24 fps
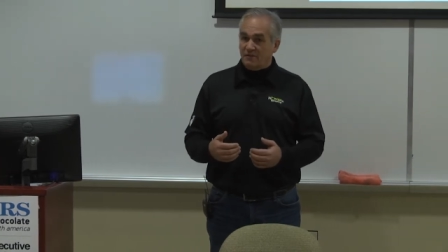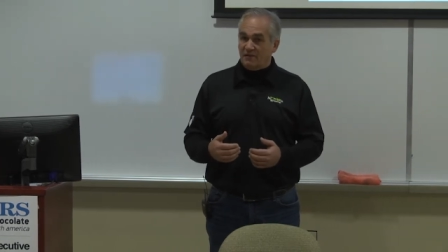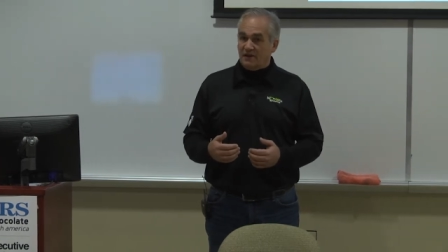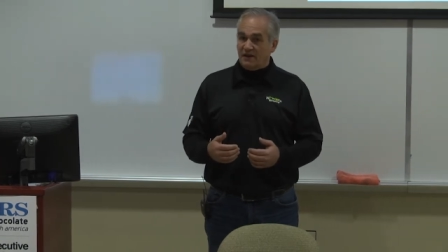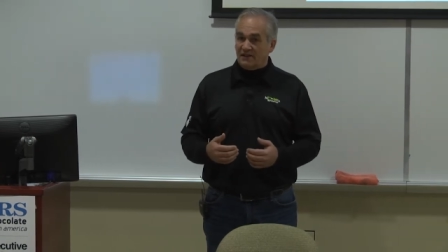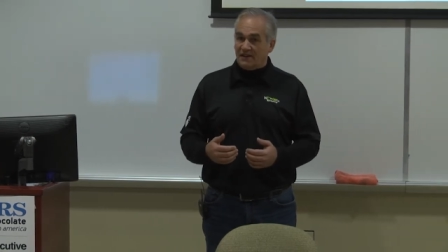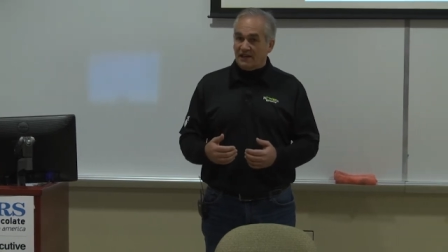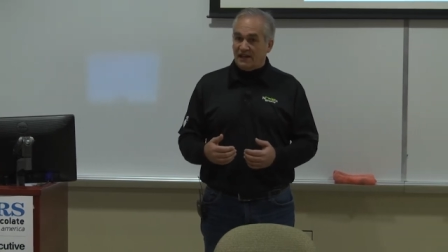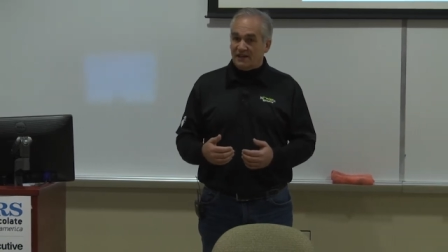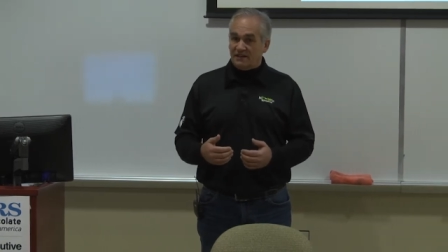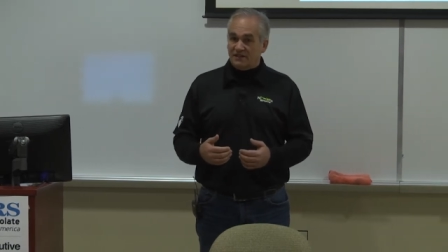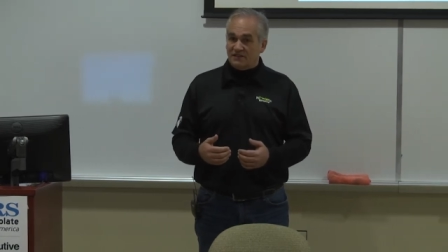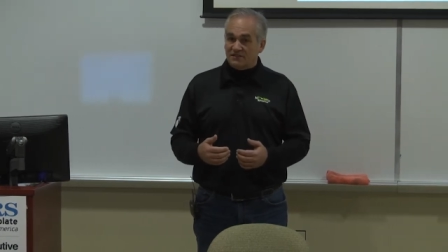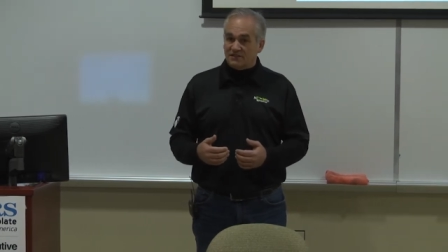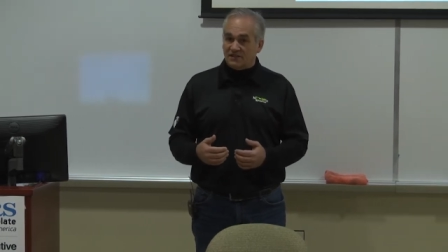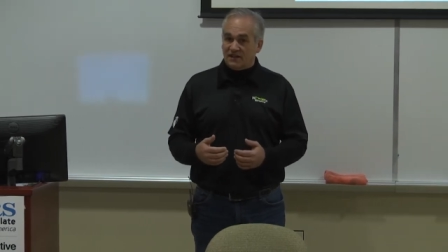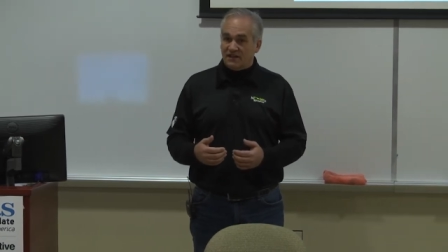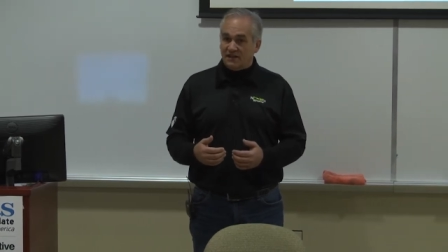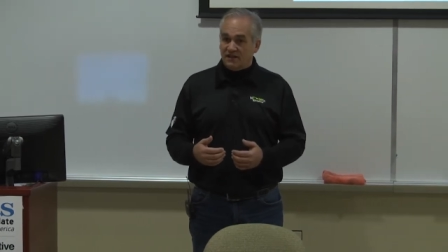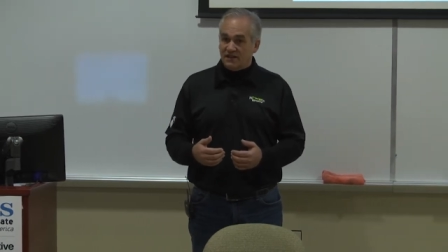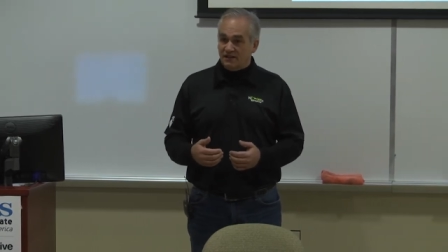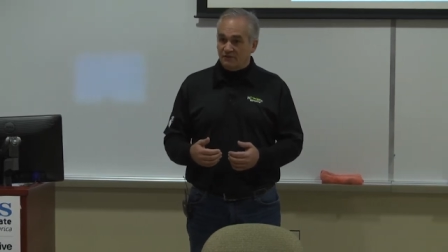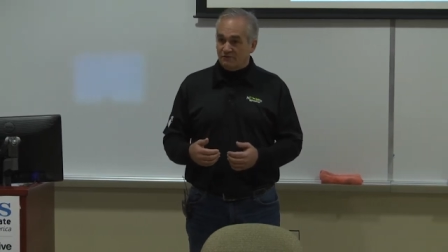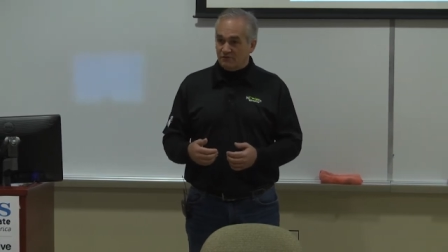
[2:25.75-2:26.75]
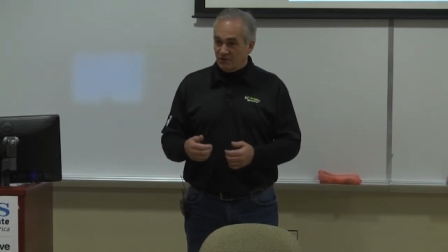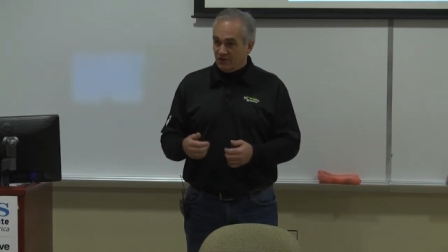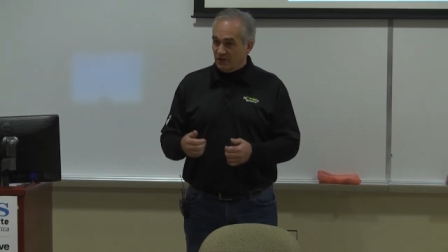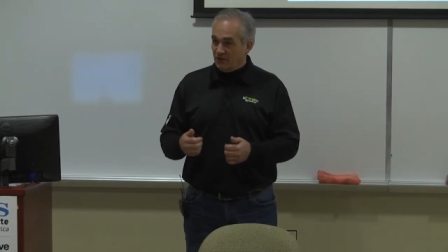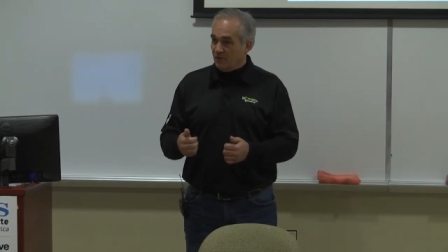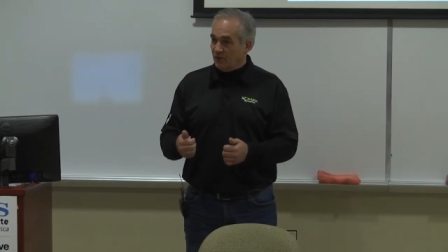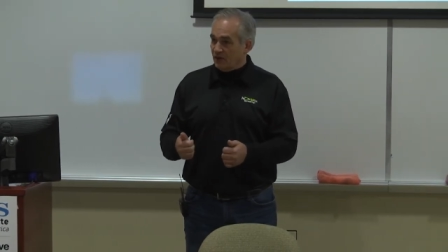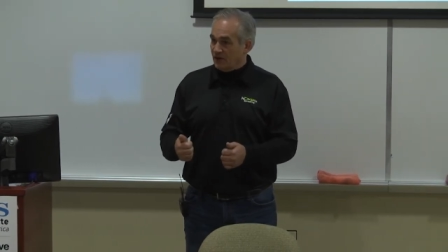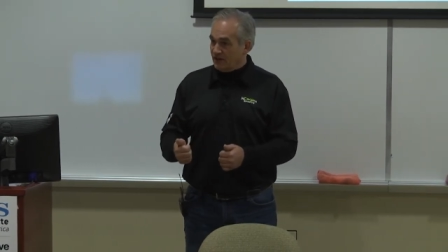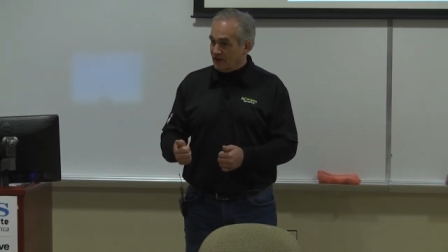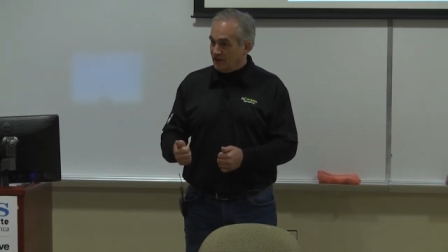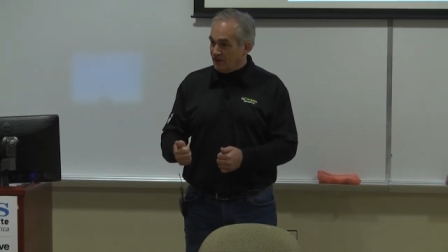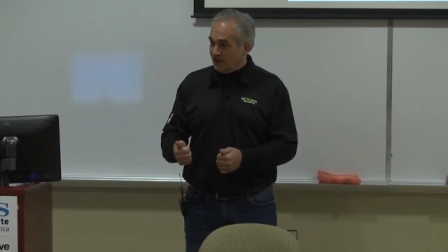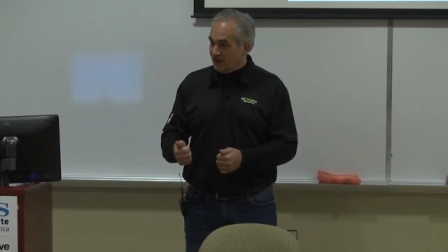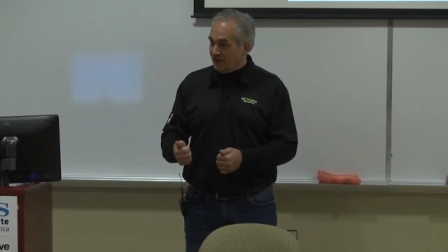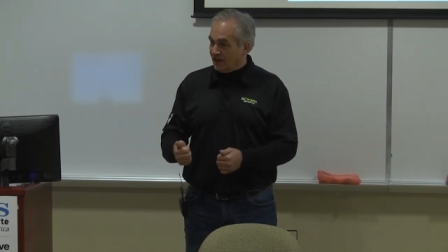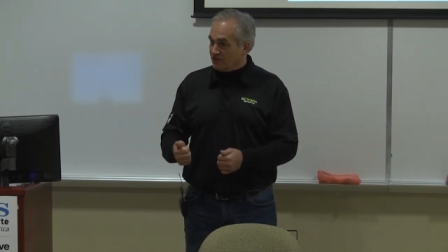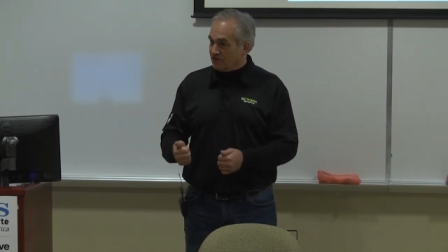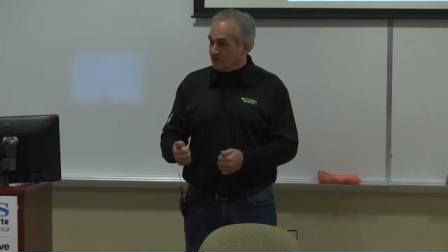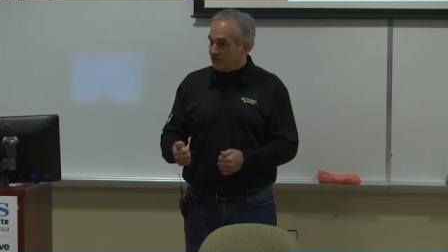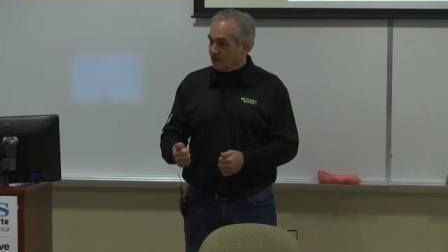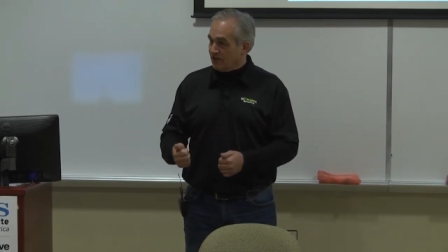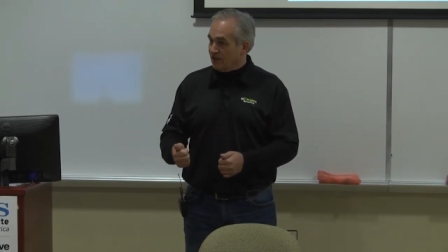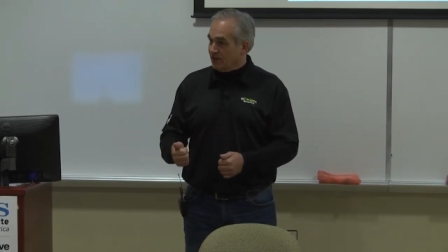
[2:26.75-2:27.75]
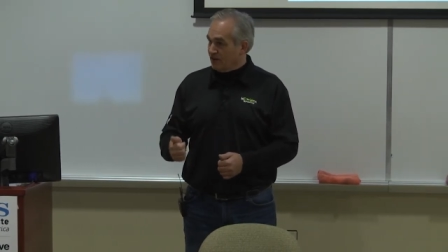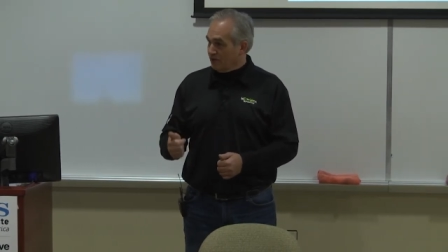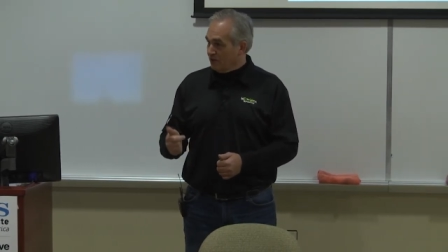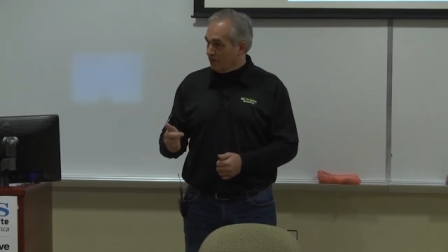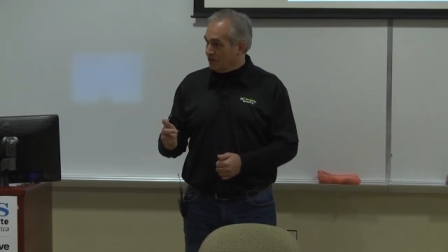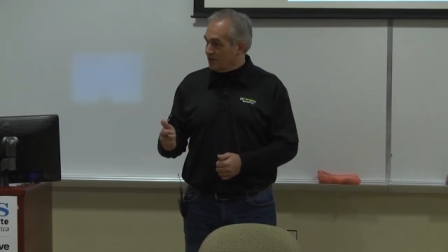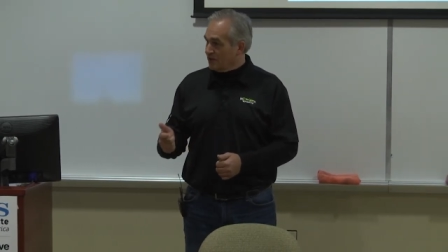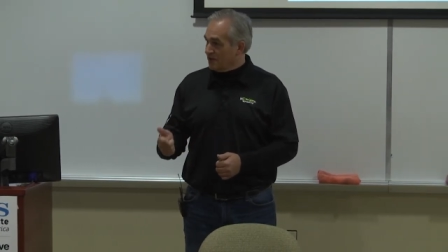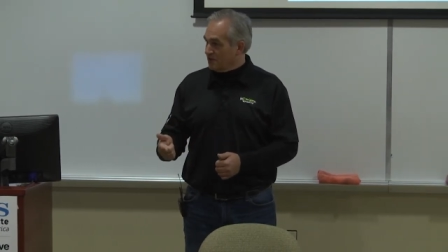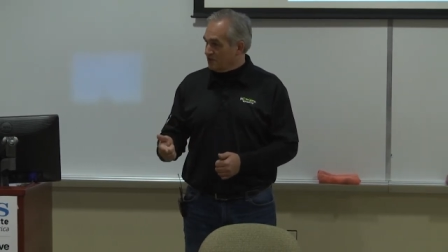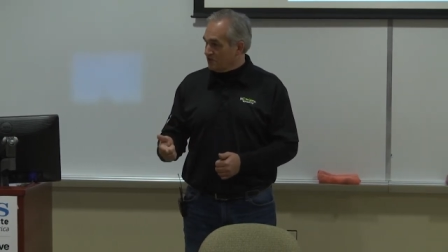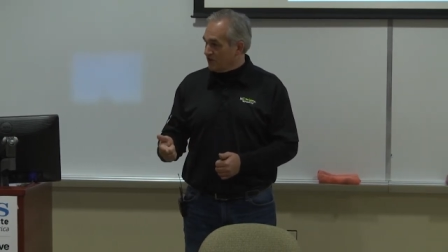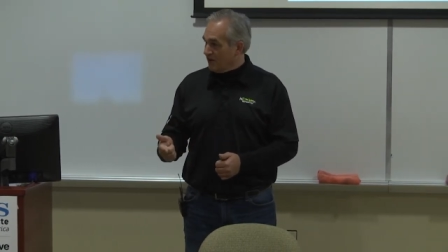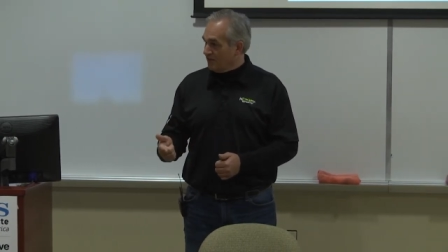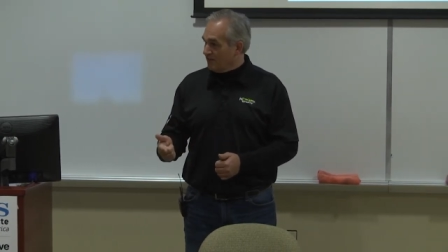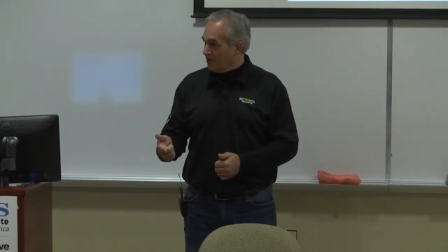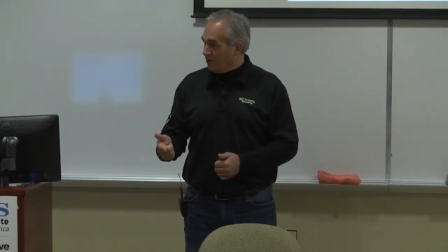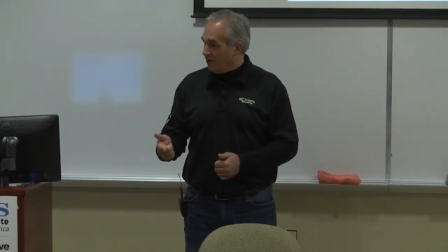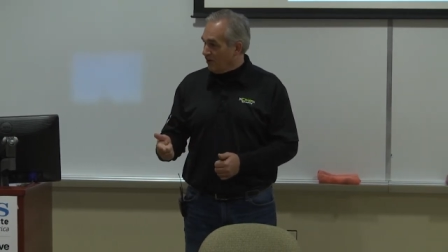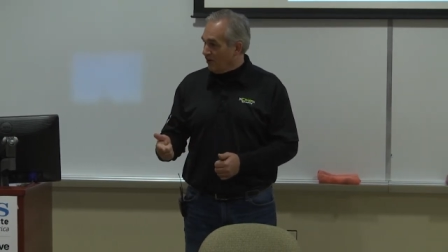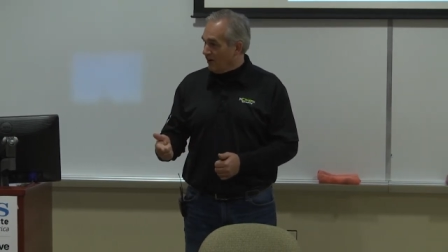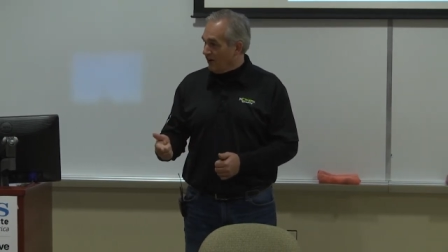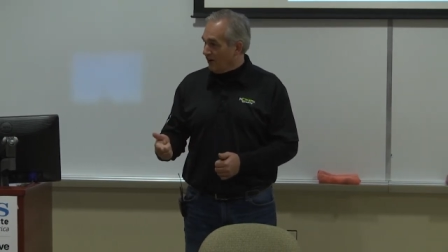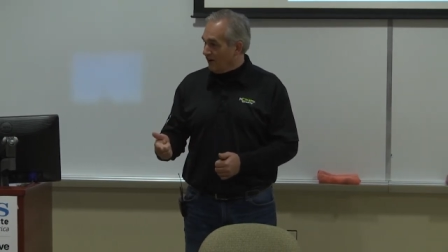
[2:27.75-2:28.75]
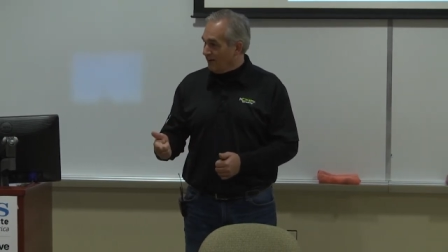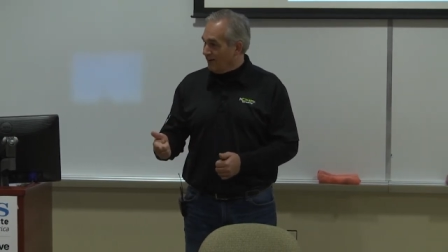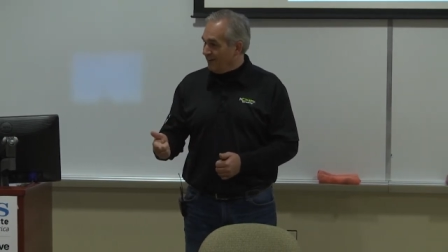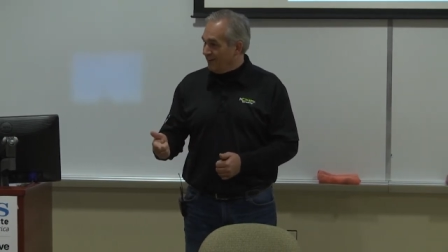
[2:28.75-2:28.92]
my dad decided he really wanted electric and he wanted to drive a car.